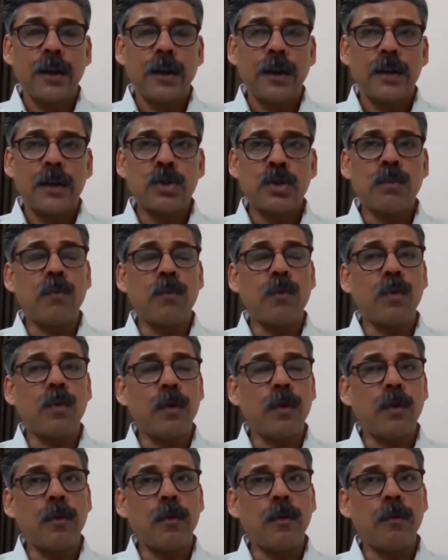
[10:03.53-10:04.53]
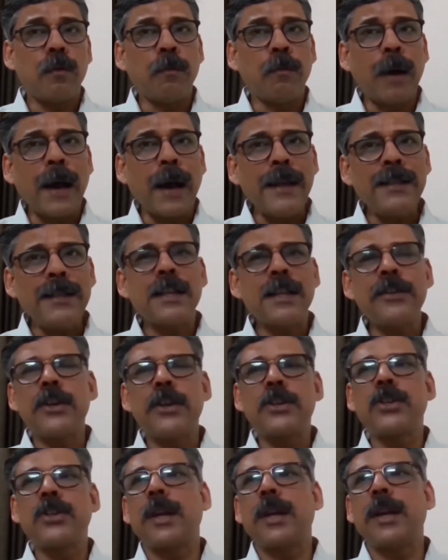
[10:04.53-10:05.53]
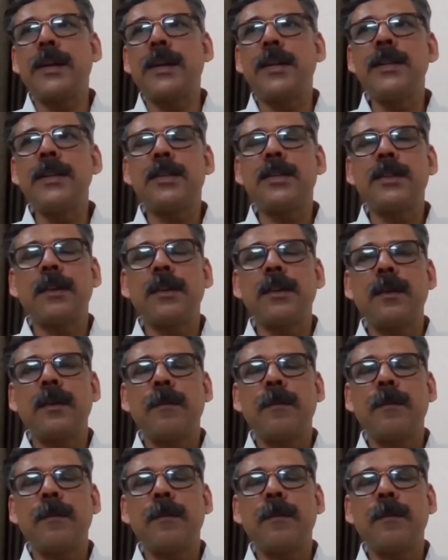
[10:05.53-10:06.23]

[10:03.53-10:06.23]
So my suggestion is